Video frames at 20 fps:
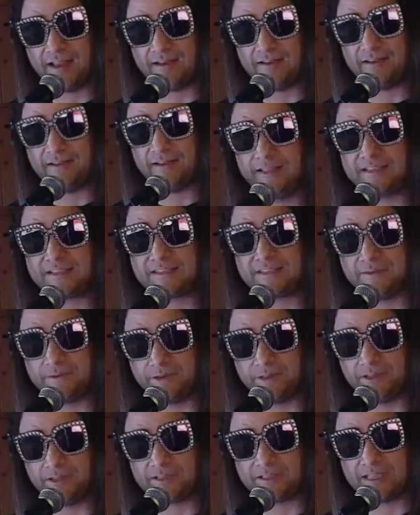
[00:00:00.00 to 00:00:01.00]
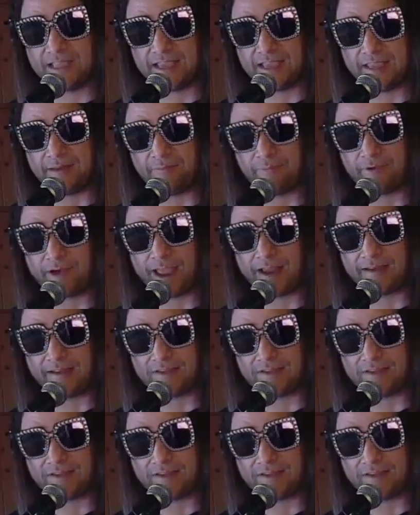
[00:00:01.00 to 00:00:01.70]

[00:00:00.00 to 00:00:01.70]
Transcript: Let's what it looks like in practice.